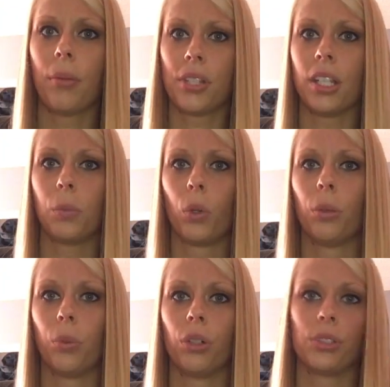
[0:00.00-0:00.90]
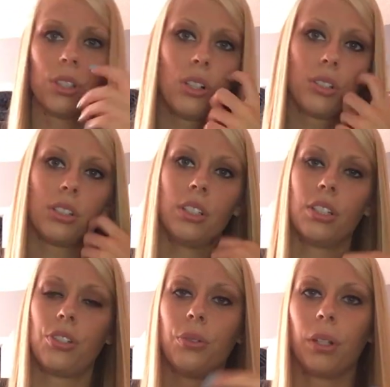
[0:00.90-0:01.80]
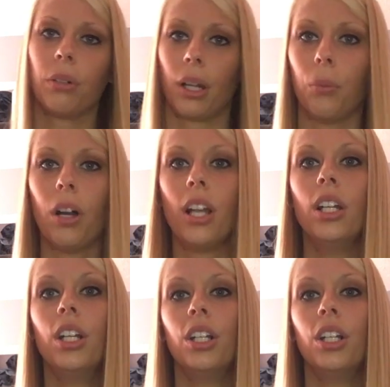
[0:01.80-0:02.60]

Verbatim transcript: I'm seeing more and more results and it's doing what I want.